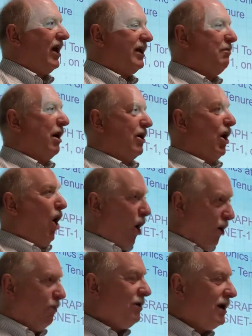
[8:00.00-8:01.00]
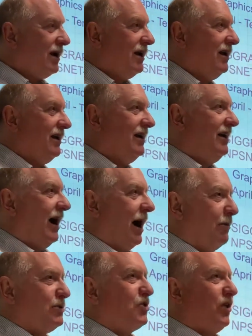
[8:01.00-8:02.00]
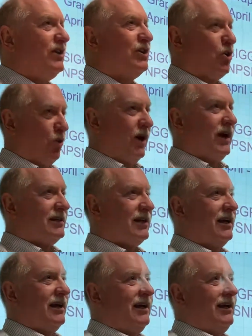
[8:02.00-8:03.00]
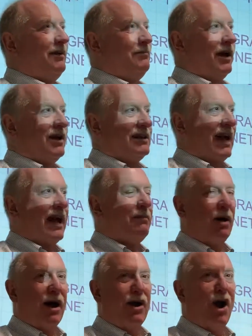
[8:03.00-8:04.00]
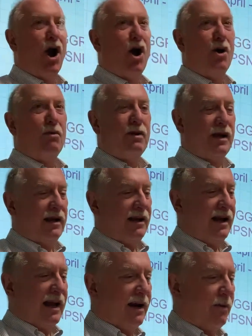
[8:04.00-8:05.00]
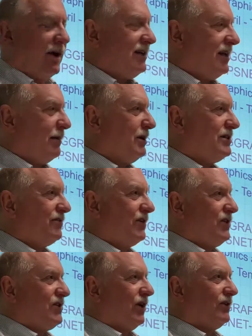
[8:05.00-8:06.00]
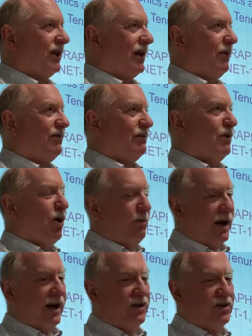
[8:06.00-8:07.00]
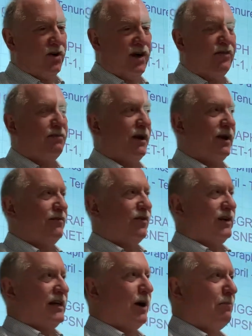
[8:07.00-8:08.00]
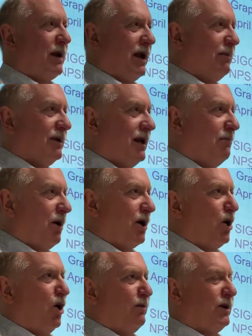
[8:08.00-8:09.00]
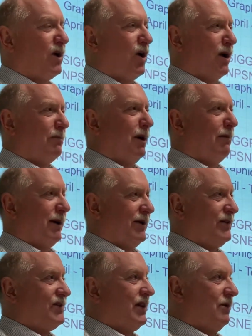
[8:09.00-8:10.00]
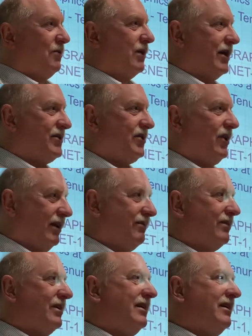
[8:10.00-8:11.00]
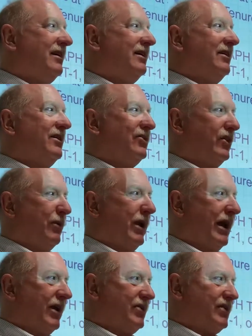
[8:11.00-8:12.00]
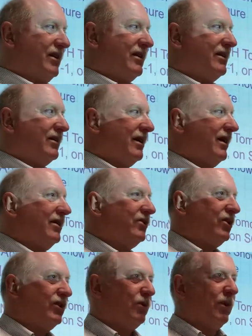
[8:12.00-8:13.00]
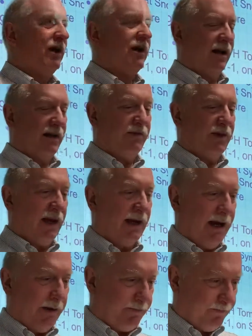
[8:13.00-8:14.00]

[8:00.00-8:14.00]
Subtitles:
hadn't bought a home. I was going to quit because I hadn't bought a home, and I went and did a bunch of consulting. I went from no money to enough money for a down payment and bought a home in Carmel by the Sea, where I still live. During weekends and during the week, I live in LA.